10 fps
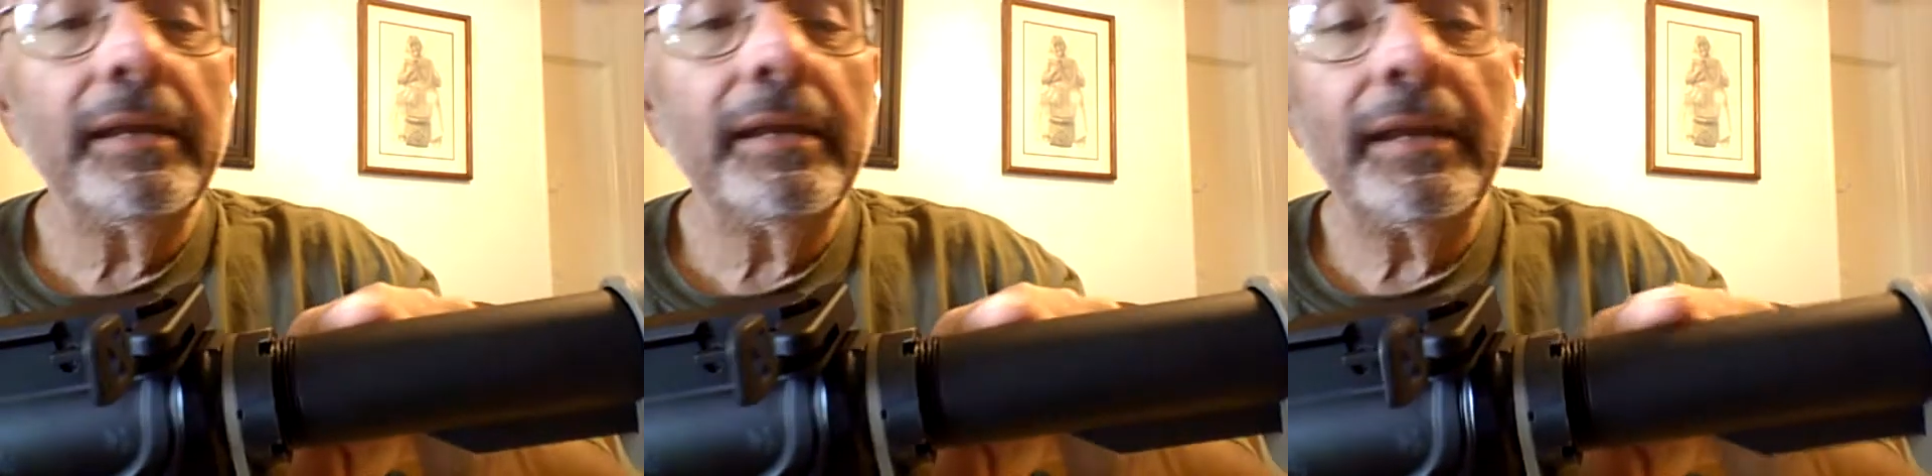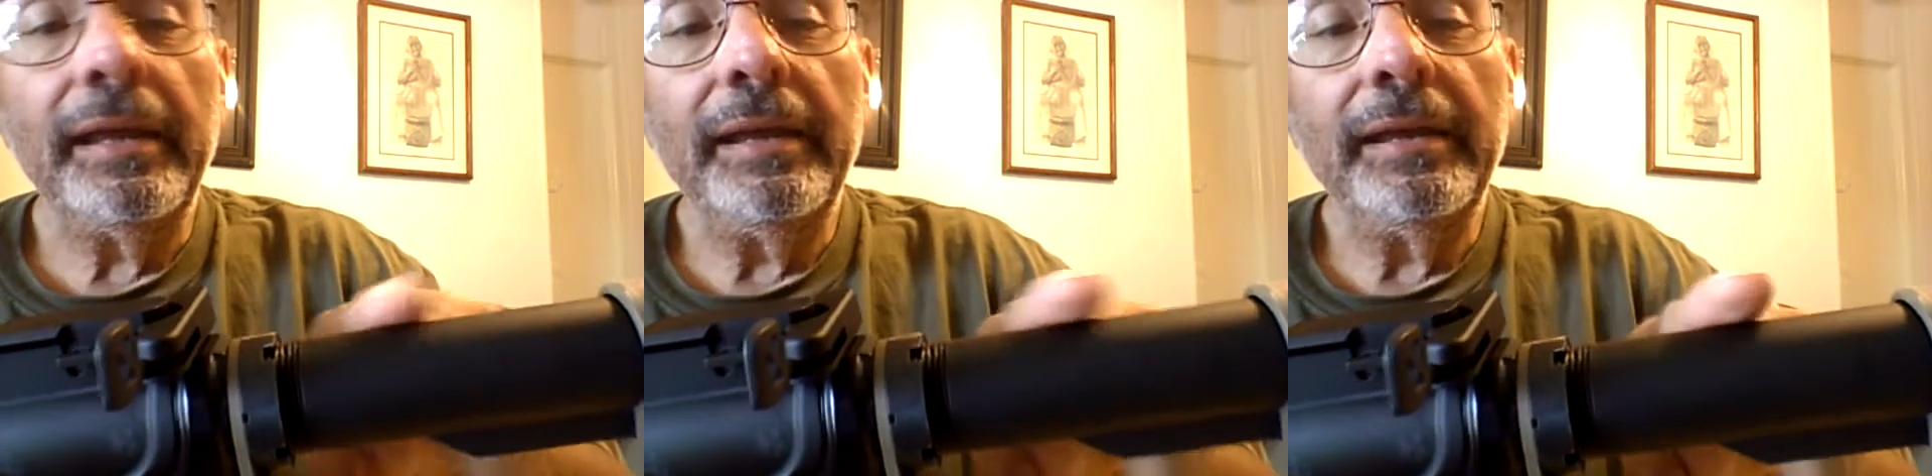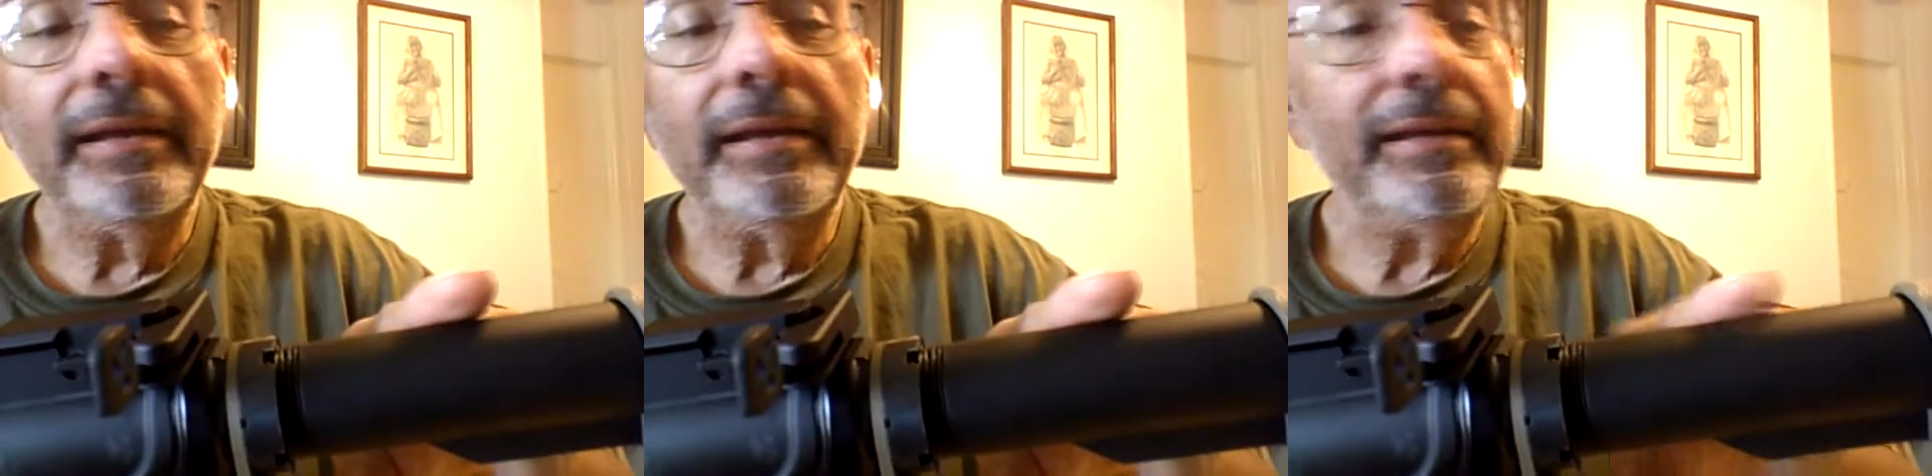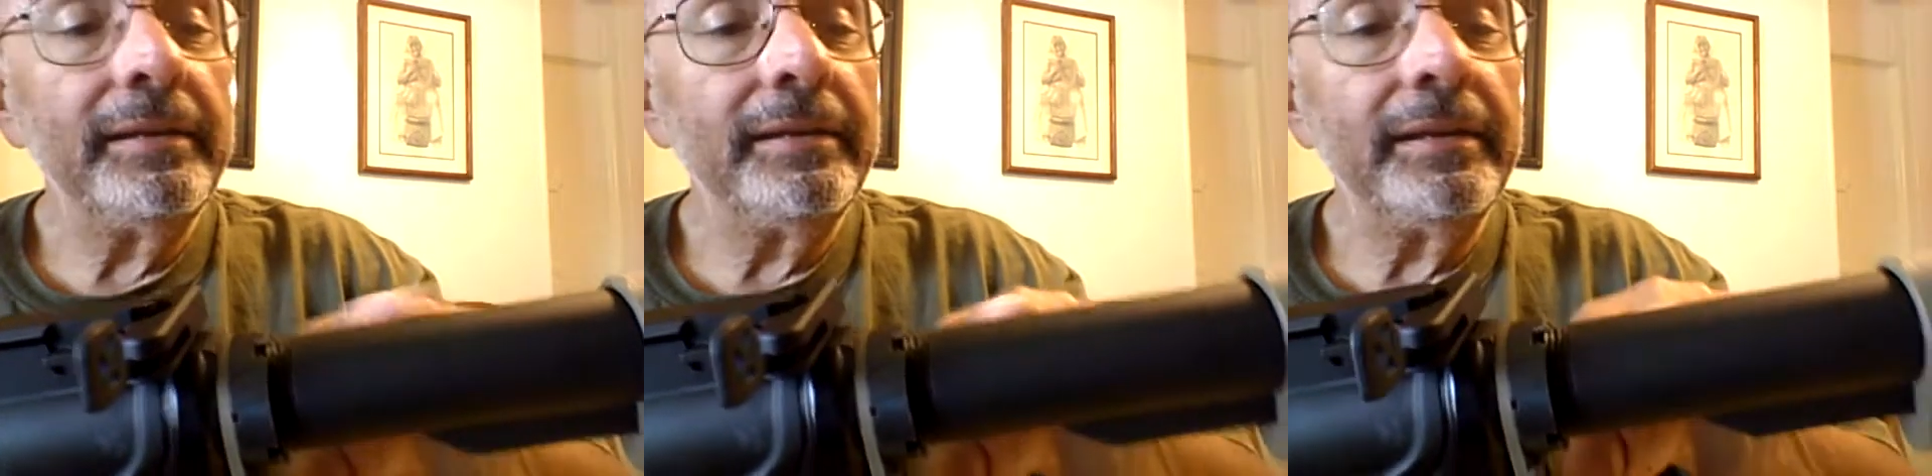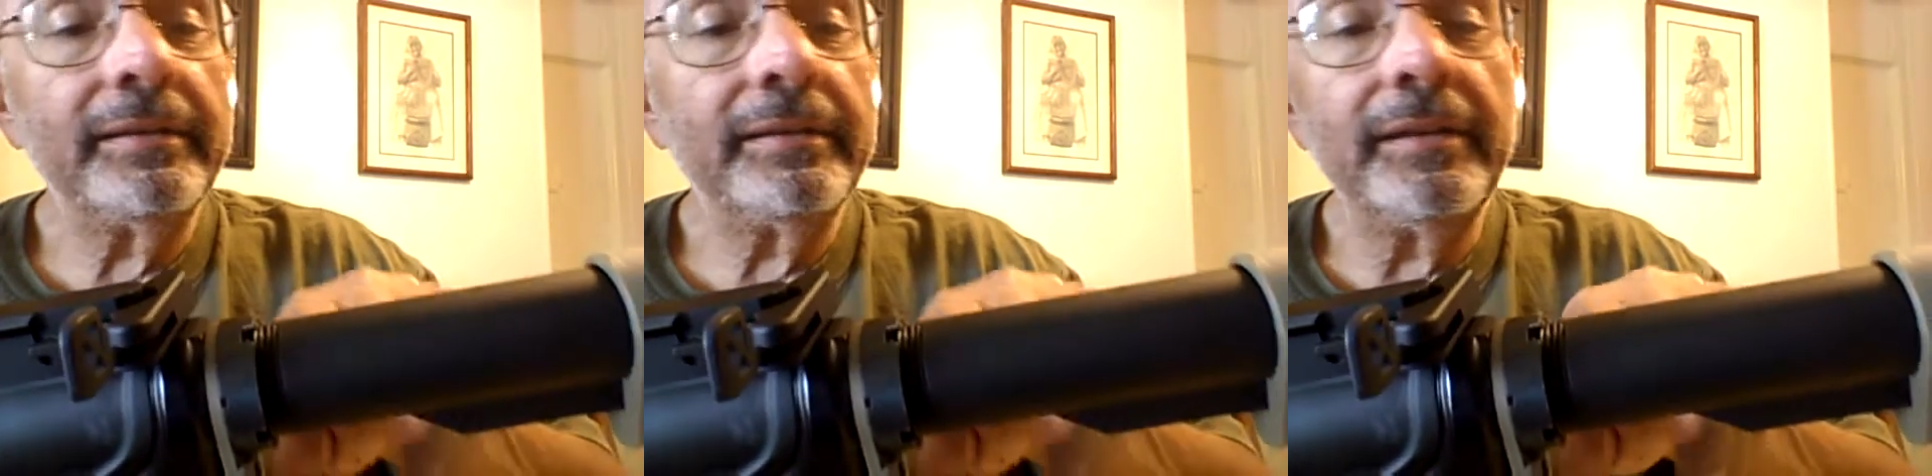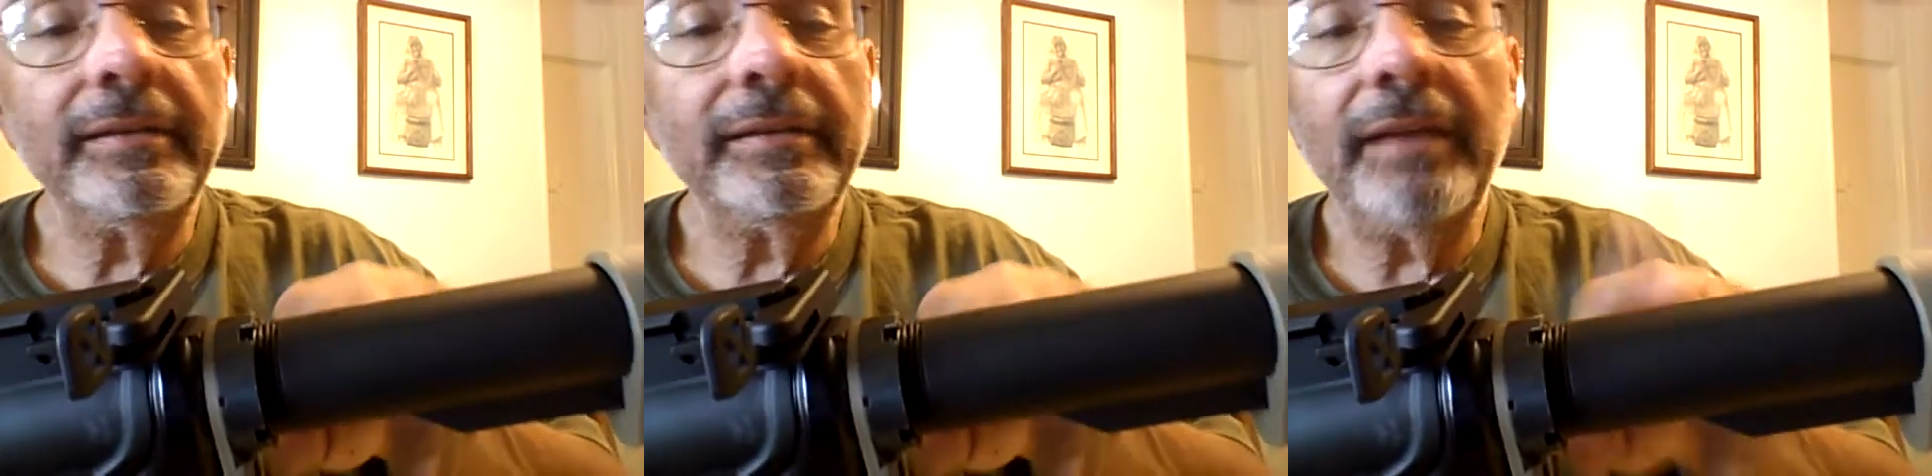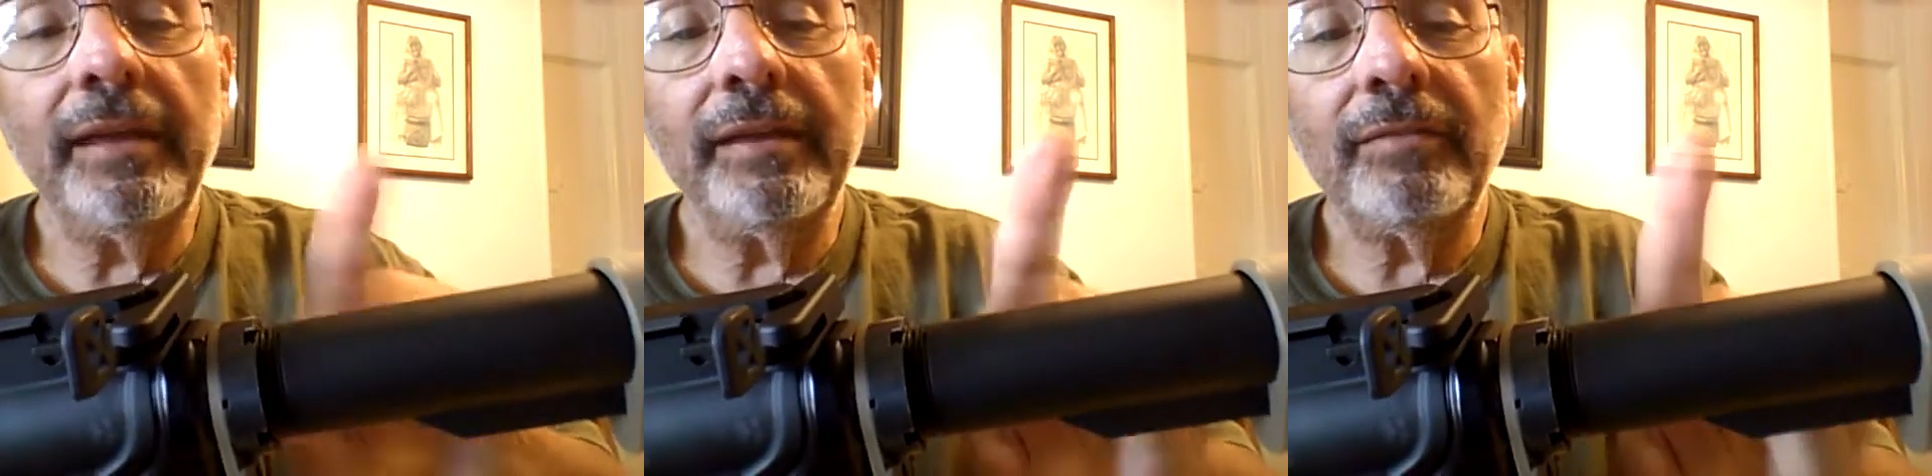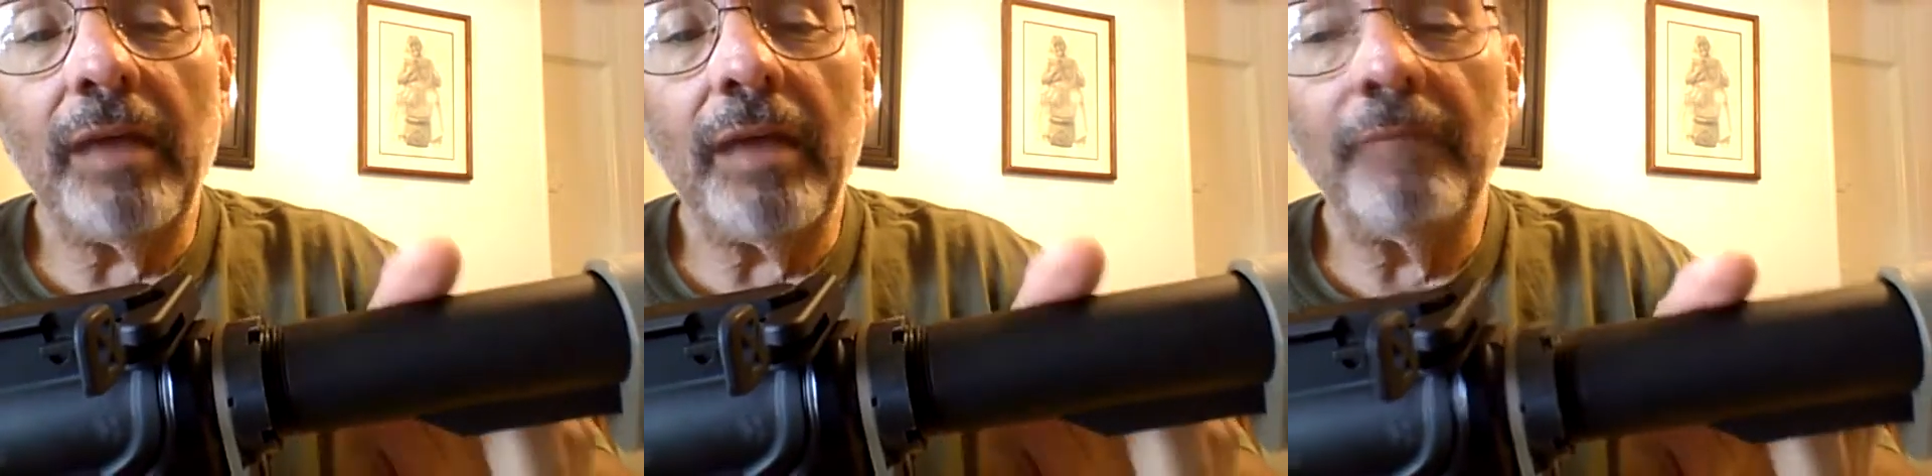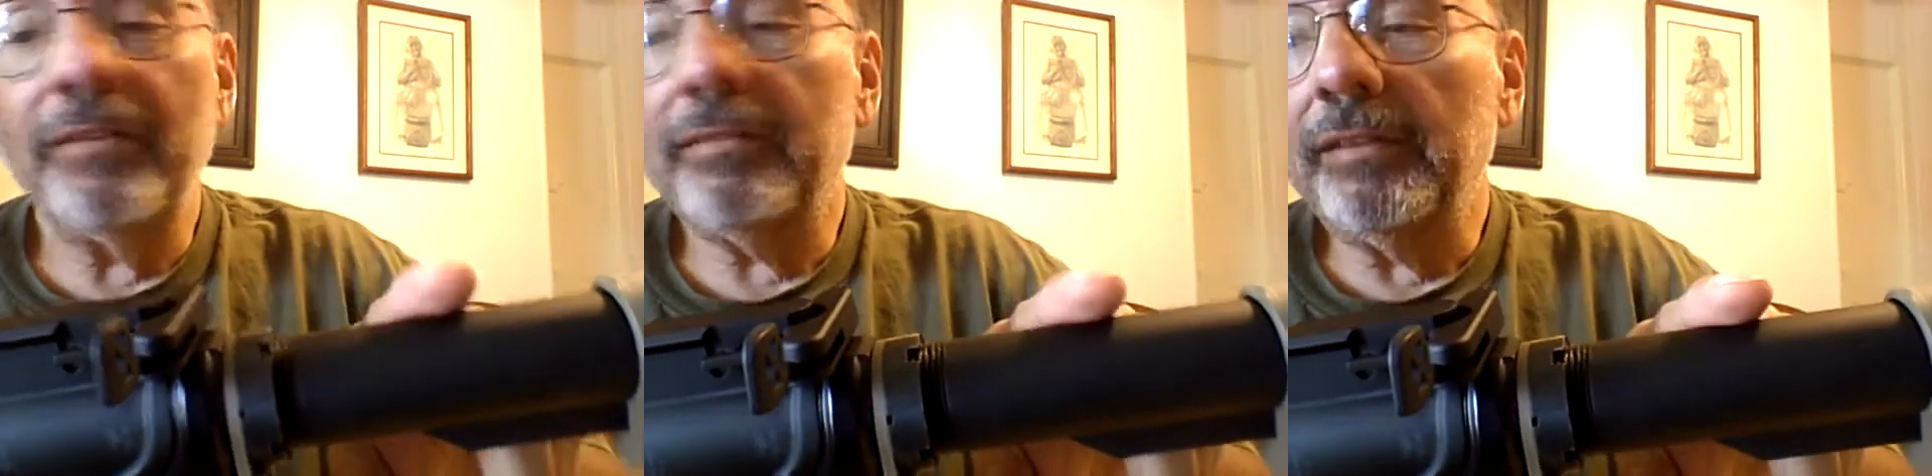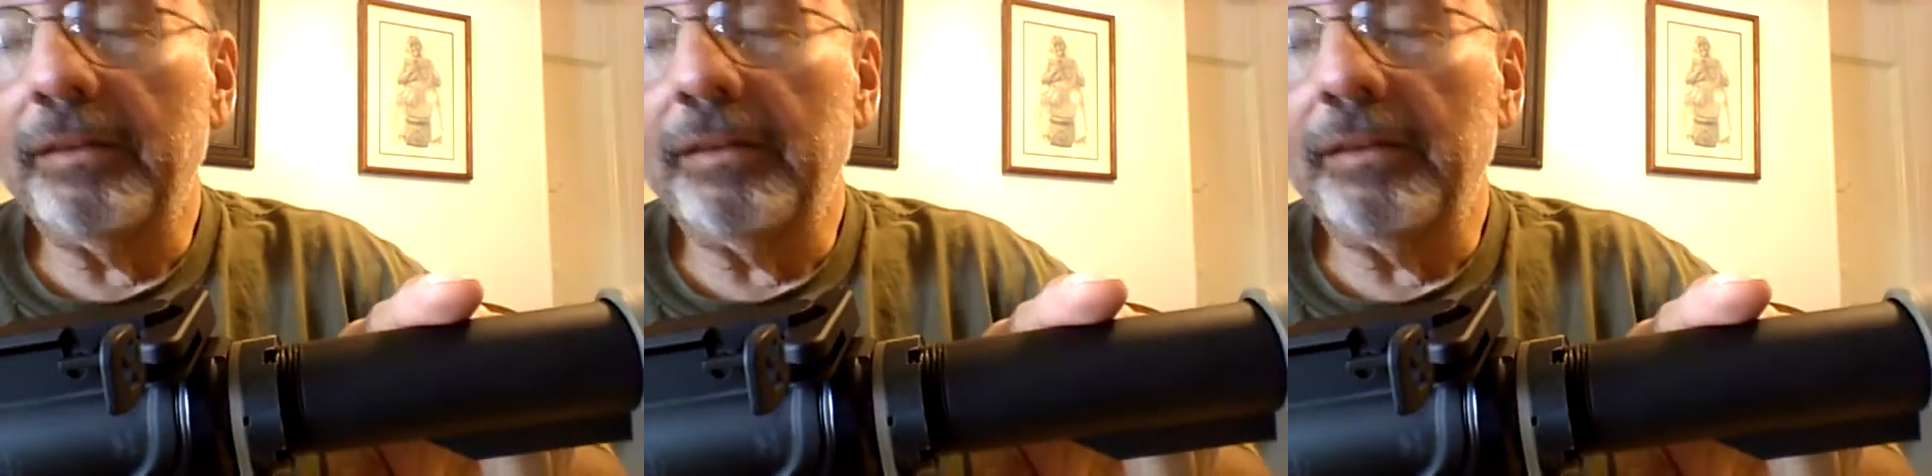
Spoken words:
and it contains obviously